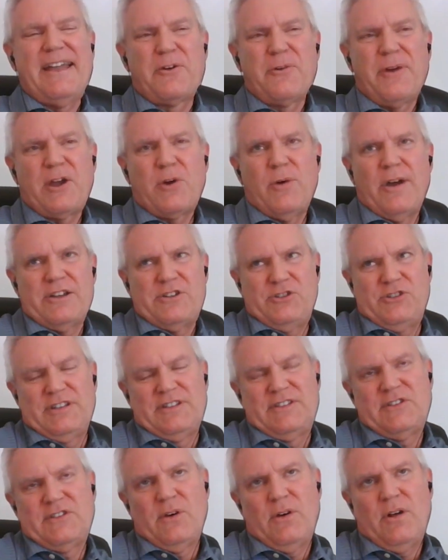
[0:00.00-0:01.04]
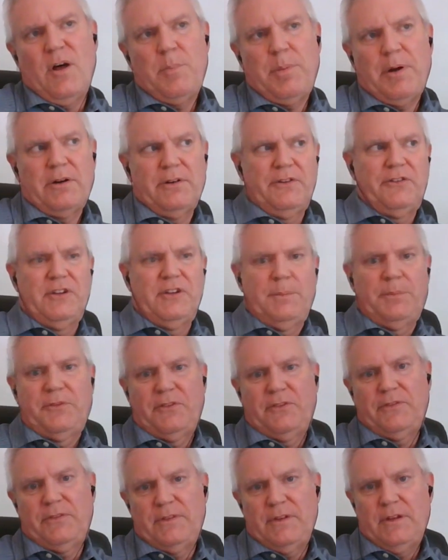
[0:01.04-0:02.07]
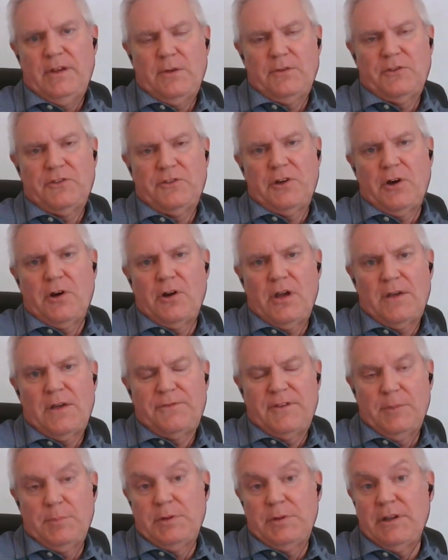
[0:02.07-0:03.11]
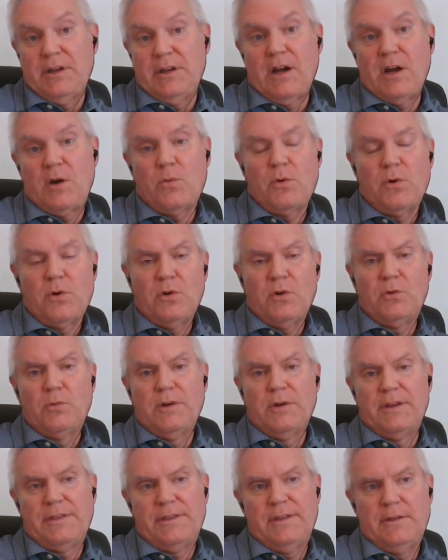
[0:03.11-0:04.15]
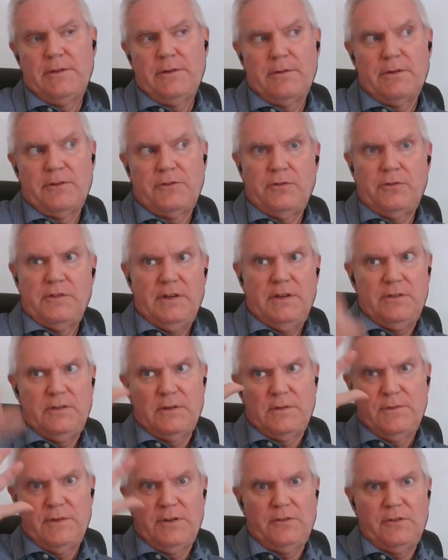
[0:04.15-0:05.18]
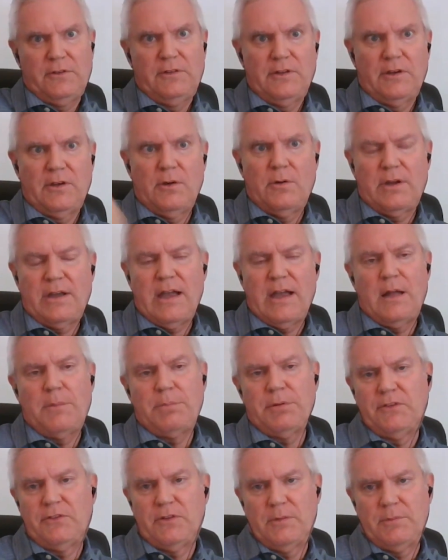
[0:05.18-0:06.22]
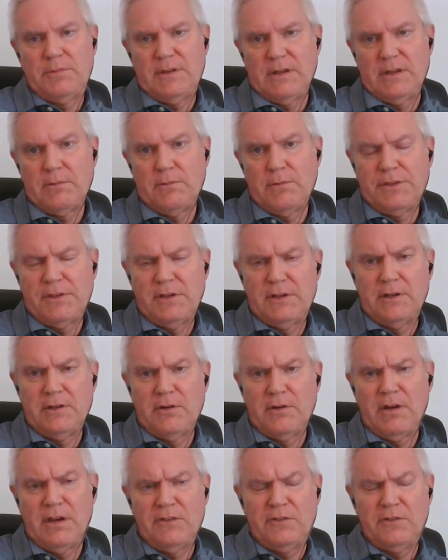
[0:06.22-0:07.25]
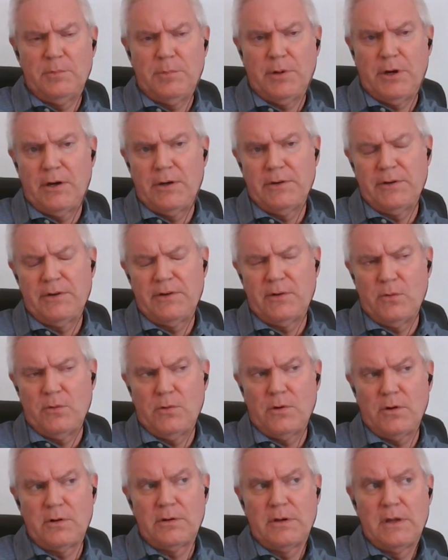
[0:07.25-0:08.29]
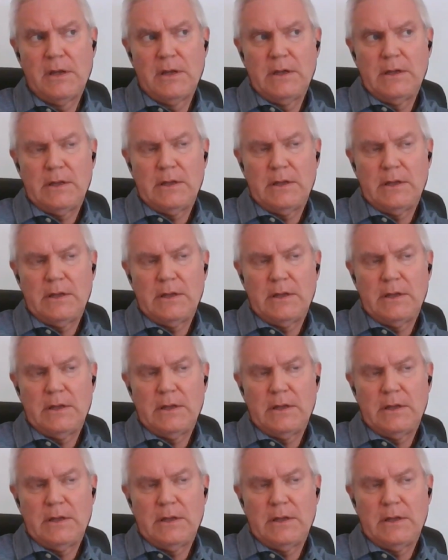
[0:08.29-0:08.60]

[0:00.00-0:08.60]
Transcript: Yeah, great question. So all partnerships, you know, start off typically in our world with either a strategic vision to go accomplish something with an integration partner, or